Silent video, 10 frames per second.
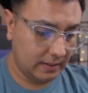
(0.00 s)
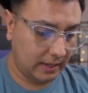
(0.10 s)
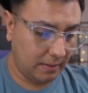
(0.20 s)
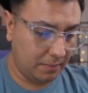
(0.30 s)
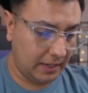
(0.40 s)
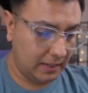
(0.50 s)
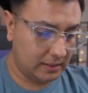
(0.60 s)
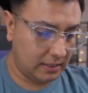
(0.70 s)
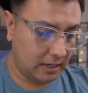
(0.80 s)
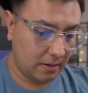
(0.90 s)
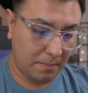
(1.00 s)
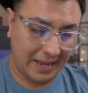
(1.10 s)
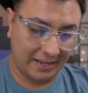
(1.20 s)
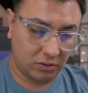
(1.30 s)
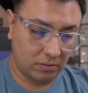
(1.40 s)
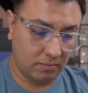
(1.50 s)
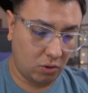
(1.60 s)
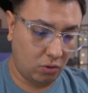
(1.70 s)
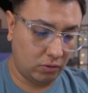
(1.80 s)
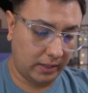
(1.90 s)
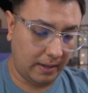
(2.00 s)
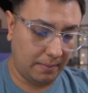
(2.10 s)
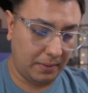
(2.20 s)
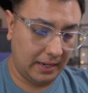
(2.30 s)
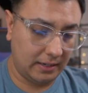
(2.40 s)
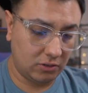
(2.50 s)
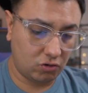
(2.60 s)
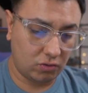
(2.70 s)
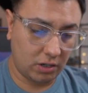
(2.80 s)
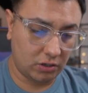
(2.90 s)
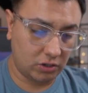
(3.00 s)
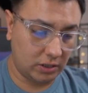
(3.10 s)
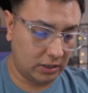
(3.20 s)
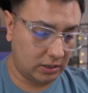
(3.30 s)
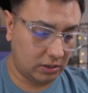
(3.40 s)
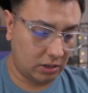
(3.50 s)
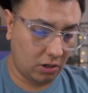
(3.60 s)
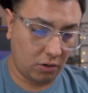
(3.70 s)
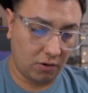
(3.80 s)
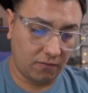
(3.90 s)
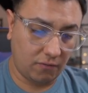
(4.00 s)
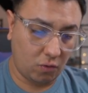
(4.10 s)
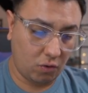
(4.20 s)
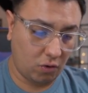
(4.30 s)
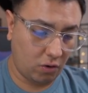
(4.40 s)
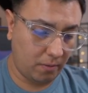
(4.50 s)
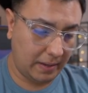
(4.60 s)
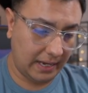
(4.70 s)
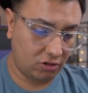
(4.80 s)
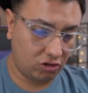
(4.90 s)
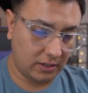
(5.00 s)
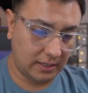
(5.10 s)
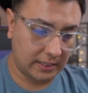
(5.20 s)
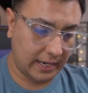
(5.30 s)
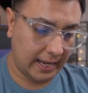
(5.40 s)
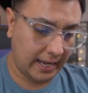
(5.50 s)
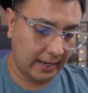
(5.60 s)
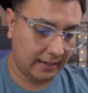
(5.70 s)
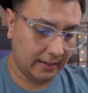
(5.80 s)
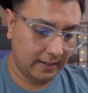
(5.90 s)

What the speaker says: Campaign Setup, Master Mold, Campaign Instructions, Scenario 4, Mansion Attack,